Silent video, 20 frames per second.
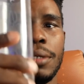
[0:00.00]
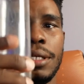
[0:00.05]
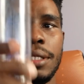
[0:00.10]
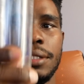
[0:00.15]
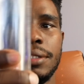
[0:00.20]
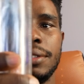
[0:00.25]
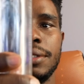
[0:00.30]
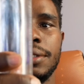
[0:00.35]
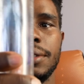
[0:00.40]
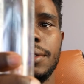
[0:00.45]

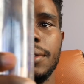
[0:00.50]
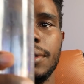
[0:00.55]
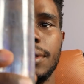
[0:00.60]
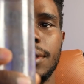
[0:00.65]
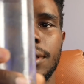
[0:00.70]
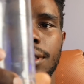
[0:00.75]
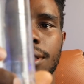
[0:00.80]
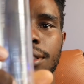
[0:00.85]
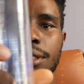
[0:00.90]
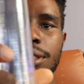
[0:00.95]
insert
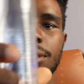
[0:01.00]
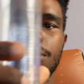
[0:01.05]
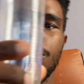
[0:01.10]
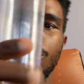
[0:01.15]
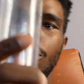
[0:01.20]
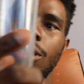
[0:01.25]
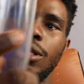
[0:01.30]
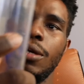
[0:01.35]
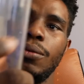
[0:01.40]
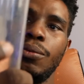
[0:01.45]
the
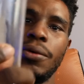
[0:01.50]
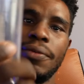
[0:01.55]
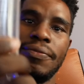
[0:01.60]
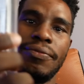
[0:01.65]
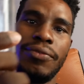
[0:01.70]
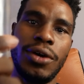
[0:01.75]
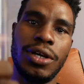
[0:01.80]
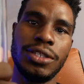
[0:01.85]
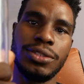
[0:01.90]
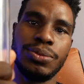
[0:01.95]
smaller
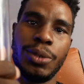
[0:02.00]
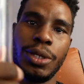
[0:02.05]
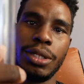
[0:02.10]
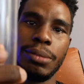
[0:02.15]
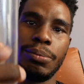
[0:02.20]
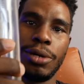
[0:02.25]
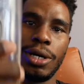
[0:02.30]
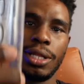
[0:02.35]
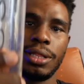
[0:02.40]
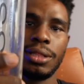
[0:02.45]
Voss
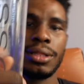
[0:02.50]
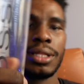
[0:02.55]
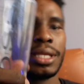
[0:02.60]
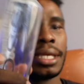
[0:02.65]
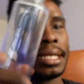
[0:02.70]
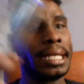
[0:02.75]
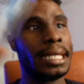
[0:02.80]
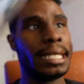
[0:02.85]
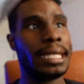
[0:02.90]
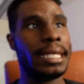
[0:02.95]
water bottle
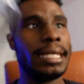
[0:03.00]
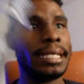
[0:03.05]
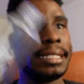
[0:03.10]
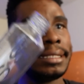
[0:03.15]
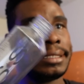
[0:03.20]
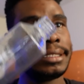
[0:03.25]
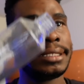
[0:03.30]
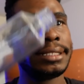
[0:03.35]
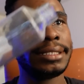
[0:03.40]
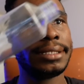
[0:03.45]

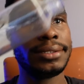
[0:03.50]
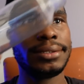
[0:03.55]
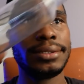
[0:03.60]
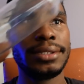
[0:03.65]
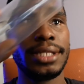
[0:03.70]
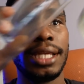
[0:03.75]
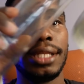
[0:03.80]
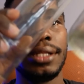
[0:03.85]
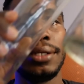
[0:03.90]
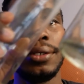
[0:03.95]
into
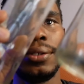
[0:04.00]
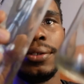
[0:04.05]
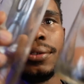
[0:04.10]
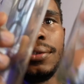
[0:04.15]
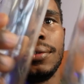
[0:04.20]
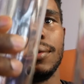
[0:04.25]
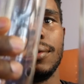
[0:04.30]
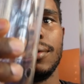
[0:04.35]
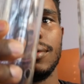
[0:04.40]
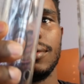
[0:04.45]
that
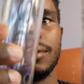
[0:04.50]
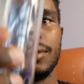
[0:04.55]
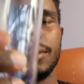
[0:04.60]
hole